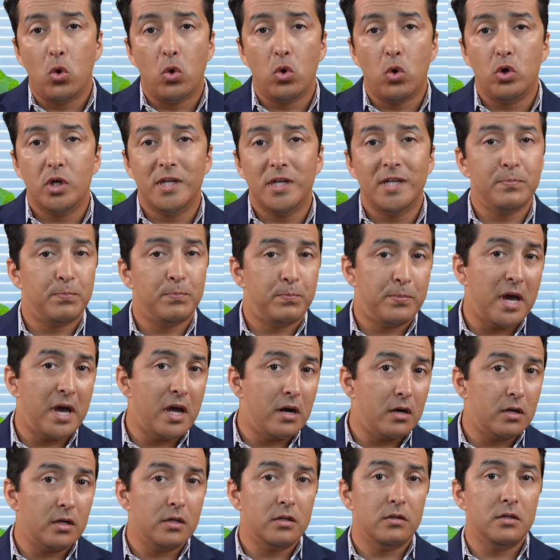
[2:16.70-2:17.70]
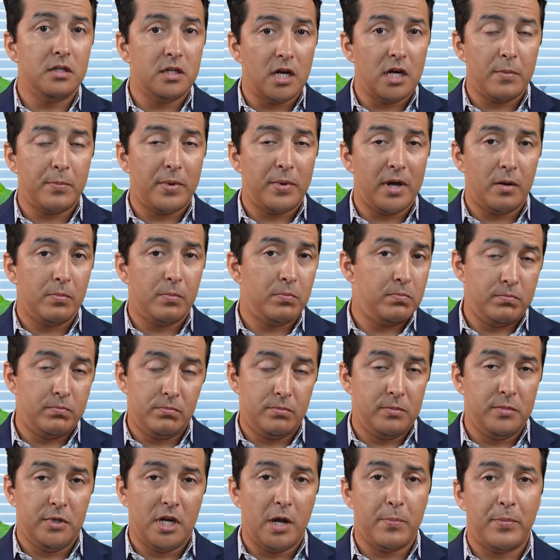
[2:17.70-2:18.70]
or eat better. In a, be
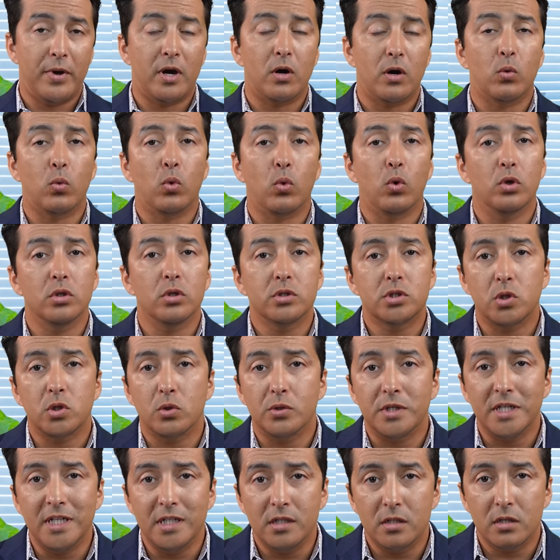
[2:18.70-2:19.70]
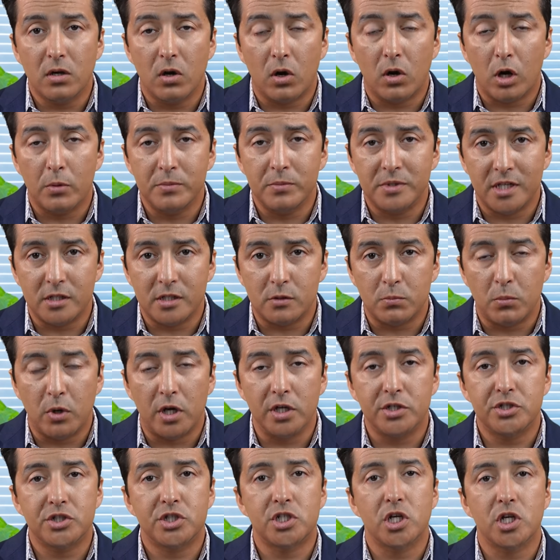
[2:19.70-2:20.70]
in a better world, don't eat carbs as
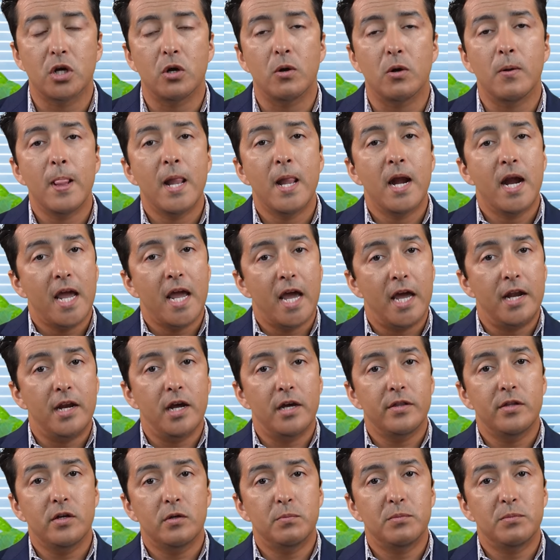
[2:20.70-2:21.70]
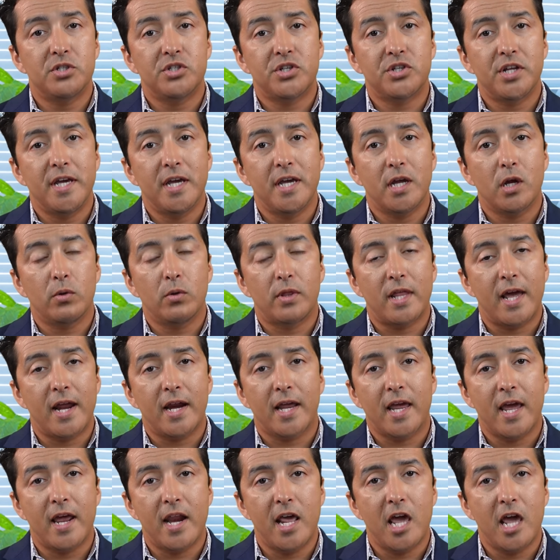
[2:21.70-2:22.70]
much. So another mistake
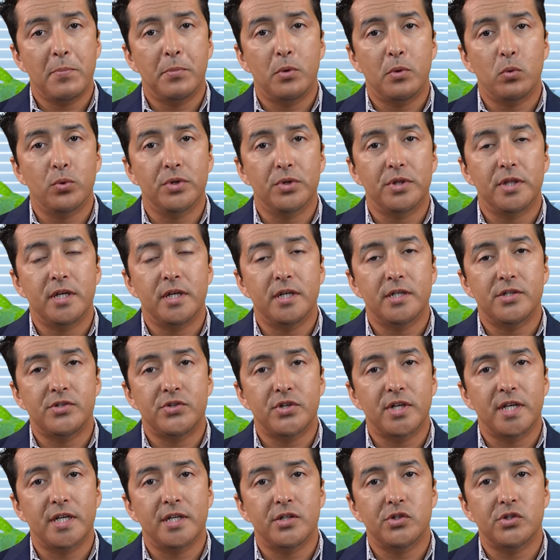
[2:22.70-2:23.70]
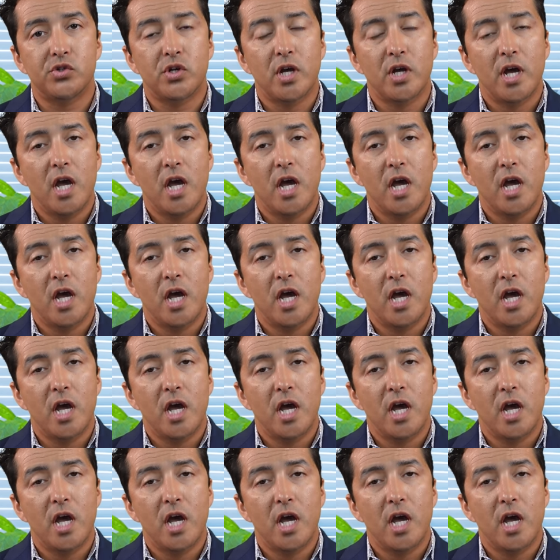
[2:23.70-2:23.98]
that can happen with this is